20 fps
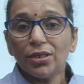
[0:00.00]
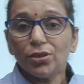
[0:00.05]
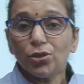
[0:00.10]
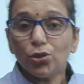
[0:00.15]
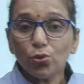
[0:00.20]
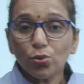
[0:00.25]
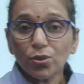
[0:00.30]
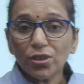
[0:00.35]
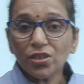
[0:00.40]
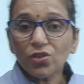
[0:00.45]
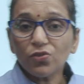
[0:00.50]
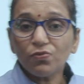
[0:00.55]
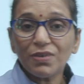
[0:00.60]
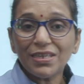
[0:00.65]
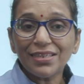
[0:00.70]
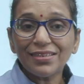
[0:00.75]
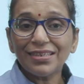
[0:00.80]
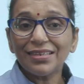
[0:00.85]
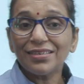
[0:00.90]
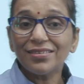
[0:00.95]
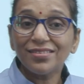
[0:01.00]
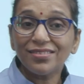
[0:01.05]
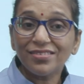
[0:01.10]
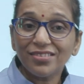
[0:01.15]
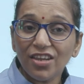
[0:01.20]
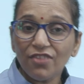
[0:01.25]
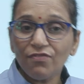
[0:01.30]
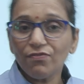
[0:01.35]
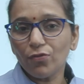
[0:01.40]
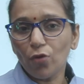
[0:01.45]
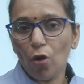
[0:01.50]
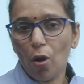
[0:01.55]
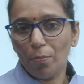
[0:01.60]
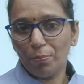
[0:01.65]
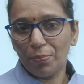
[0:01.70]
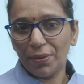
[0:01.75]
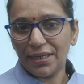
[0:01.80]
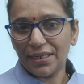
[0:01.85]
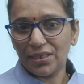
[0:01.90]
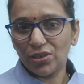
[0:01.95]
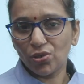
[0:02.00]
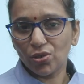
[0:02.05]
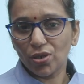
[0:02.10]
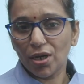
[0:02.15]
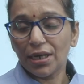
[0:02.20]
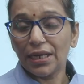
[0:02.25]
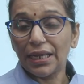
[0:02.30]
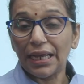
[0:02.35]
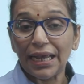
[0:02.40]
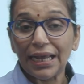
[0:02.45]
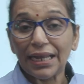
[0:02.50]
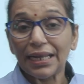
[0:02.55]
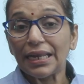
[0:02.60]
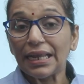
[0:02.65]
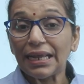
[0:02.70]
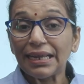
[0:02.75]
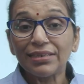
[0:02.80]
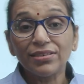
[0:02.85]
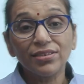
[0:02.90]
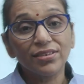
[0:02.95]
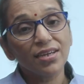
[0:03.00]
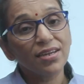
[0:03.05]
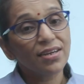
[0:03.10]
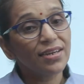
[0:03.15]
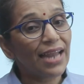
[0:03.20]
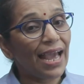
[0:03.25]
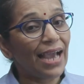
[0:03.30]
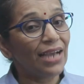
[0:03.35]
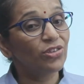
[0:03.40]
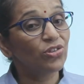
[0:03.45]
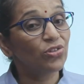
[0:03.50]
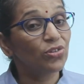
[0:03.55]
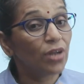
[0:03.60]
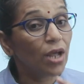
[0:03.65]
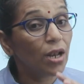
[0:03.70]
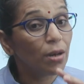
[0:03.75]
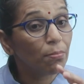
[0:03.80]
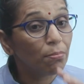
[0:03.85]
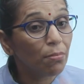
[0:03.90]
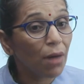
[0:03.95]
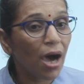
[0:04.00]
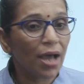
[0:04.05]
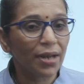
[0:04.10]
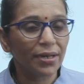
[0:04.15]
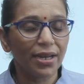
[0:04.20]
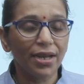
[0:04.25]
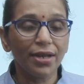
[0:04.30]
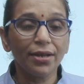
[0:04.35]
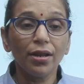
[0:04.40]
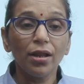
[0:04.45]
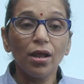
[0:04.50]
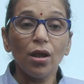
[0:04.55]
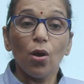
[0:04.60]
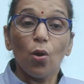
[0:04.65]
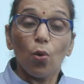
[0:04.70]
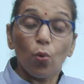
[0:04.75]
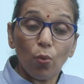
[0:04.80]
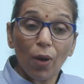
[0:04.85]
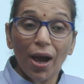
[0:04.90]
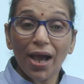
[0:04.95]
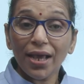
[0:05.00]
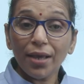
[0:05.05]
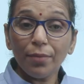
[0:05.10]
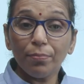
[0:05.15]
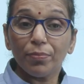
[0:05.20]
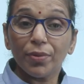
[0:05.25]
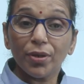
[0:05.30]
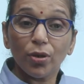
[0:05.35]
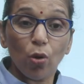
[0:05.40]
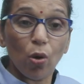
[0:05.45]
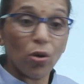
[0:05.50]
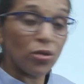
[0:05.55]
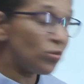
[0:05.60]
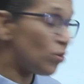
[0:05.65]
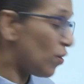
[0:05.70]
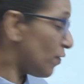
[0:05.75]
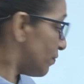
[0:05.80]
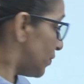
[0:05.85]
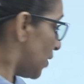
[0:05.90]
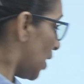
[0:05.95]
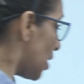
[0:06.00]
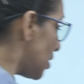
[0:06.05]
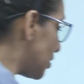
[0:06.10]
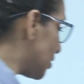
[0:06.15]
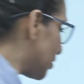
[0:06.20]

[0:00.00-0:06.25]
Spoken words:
Jute is facing stiff competition in international market. Why? Because of the